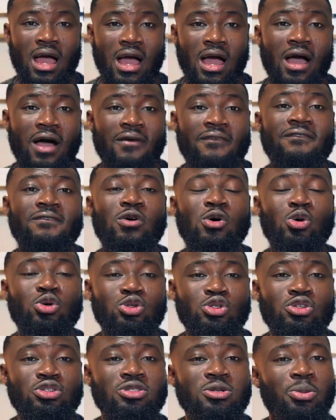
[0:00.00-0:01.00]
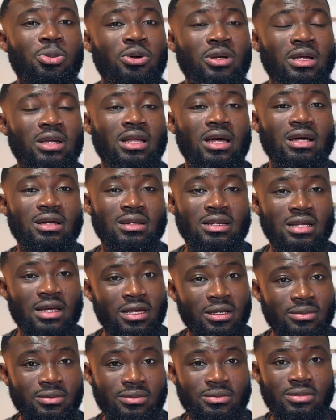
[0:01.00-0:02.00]
have also supported that
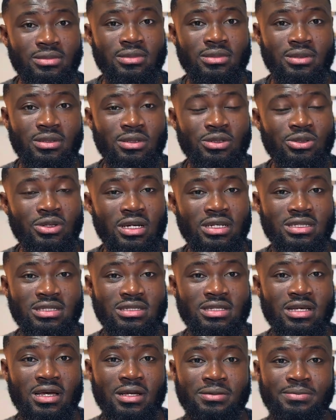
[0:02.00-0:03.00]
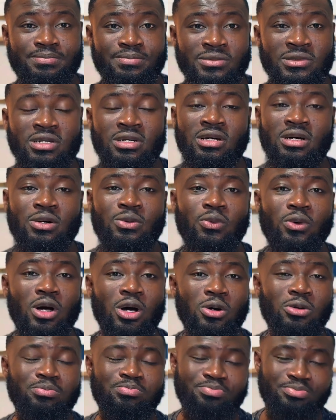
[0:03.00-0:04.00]
claim. You understand?
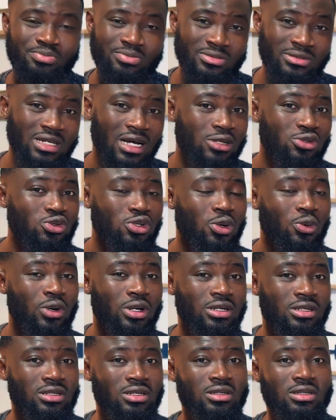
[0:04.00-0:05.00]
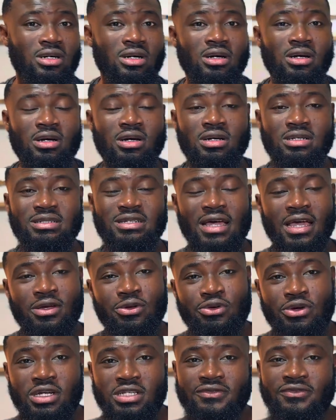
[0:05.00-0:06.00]
Well, I do not want to
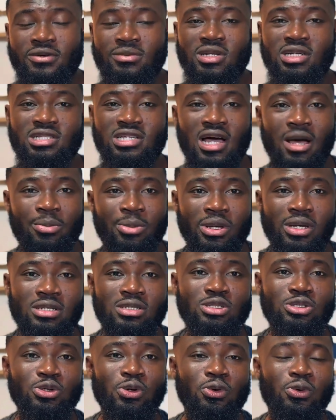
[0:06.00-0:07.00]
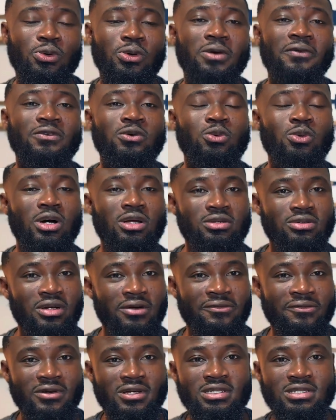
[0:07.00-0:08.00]
digress from the topic. So if you want
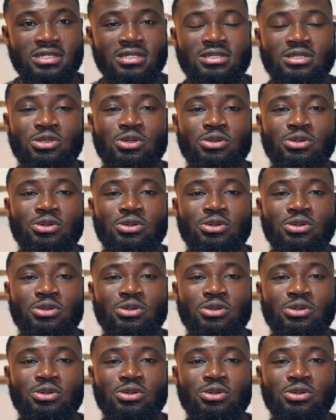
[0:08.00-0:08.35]
references,